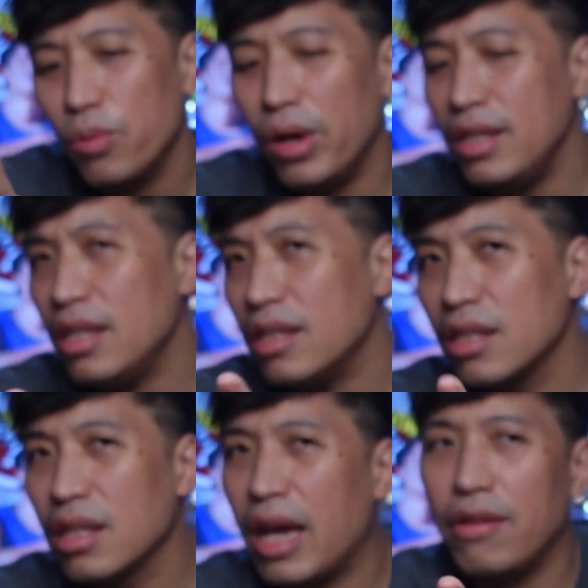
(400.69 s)
why is it
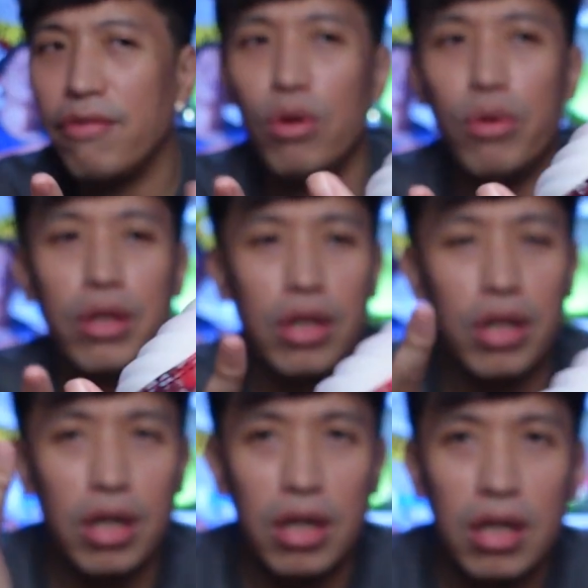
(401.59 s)
kind of low in
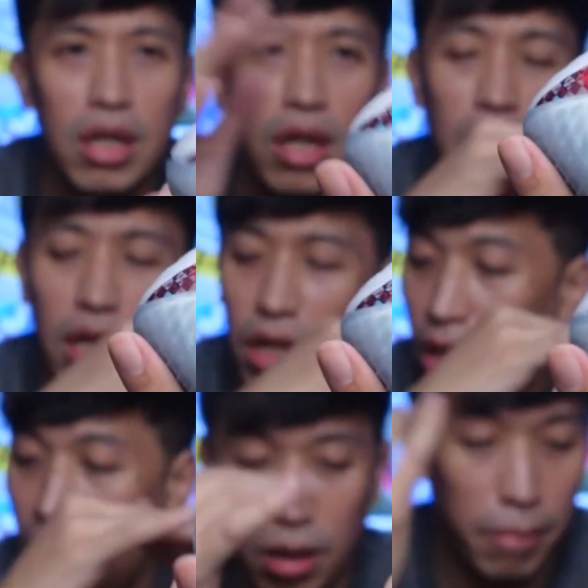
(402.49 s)
your
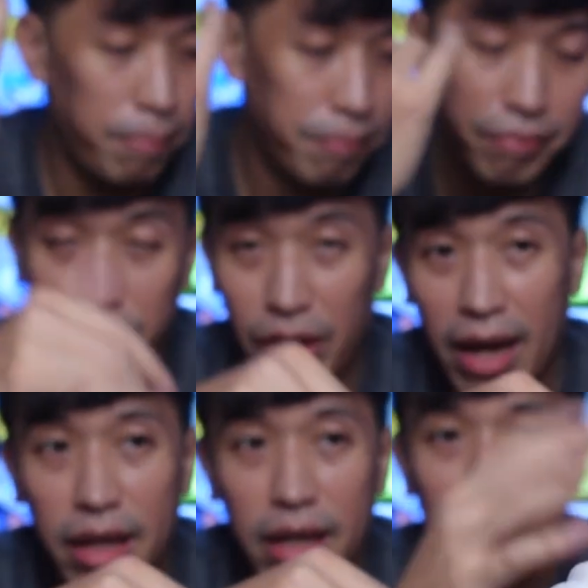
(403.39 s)

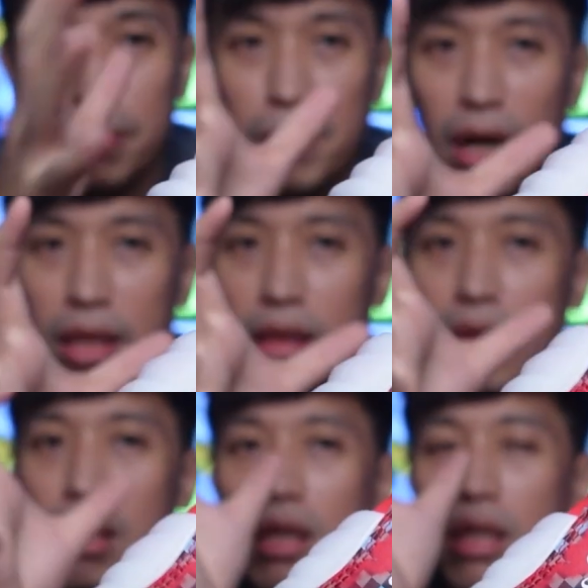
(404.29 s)
rankings, but
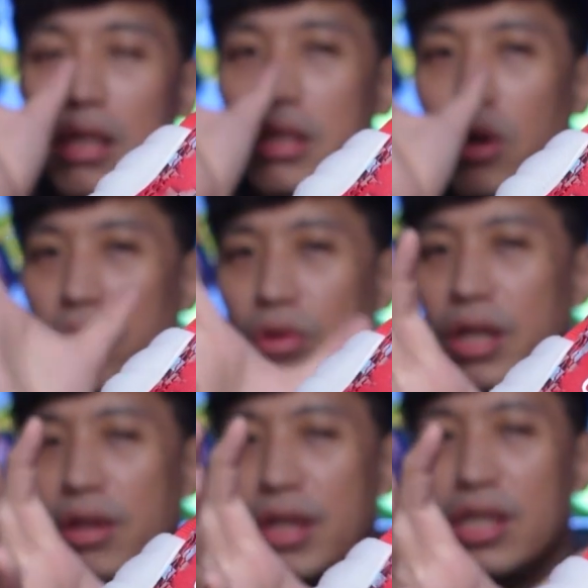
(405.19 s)
the
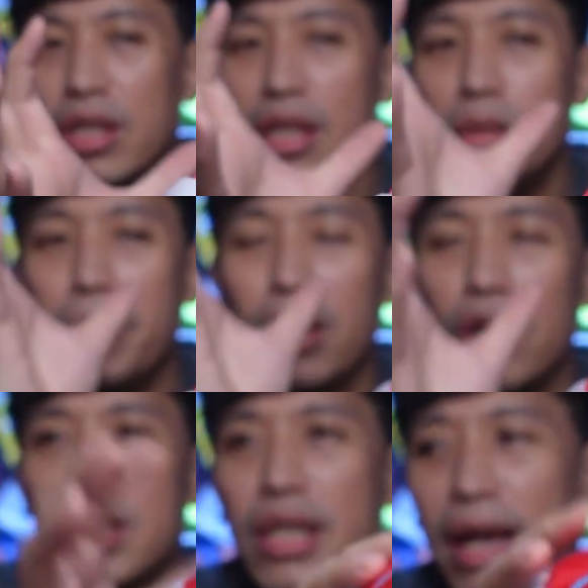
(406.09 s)
only reason is
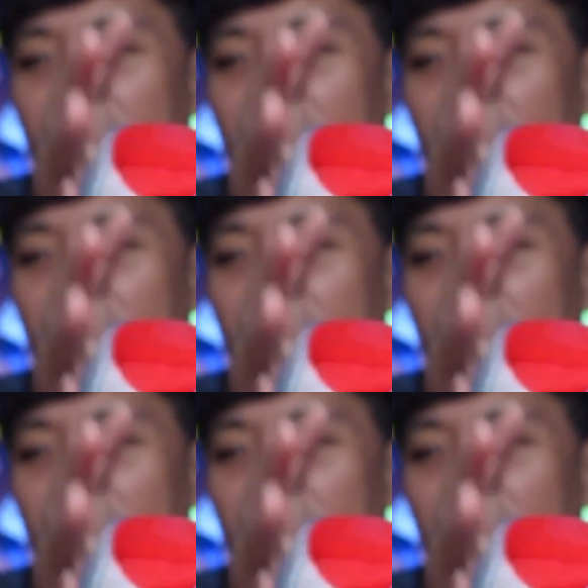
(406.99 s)
because I